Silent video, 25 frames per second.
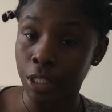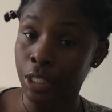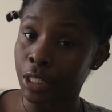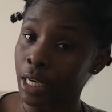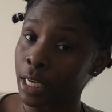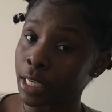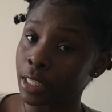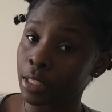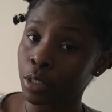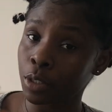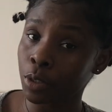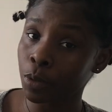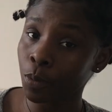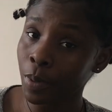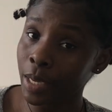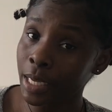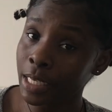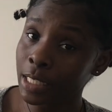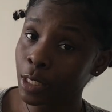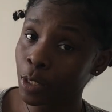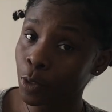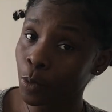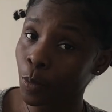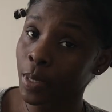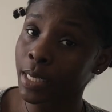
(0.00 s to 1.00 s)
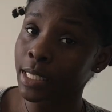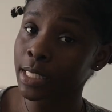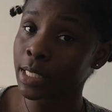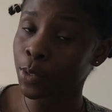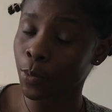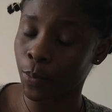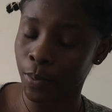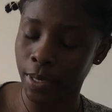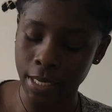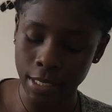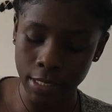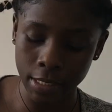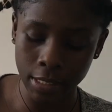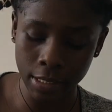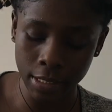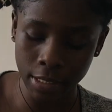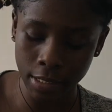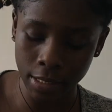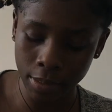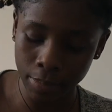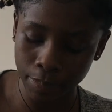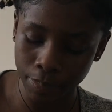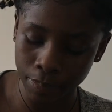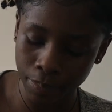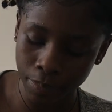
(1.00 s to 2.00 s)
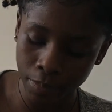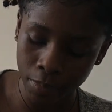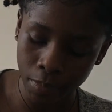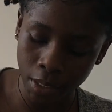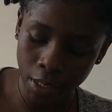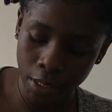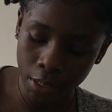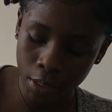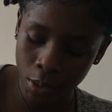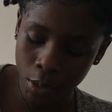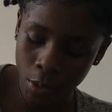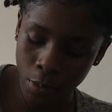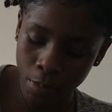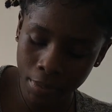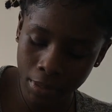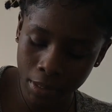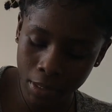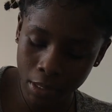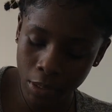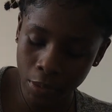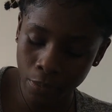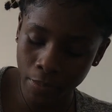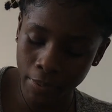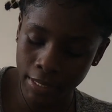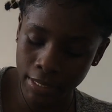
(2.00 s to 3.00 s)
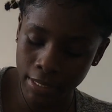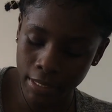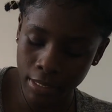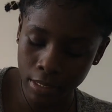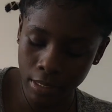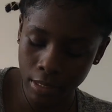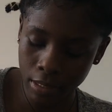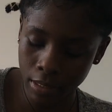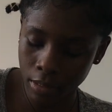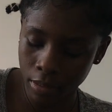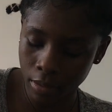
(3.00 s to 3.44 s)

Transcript: Just twist, twist, twist. Twist, twist.